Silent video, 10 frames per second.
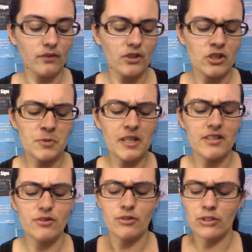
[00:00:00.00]
just
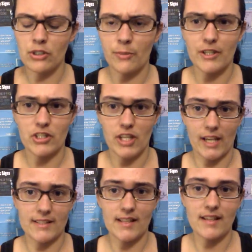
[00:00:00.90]
because there's so much
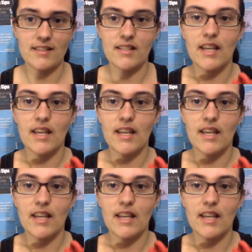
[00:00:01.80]
excess,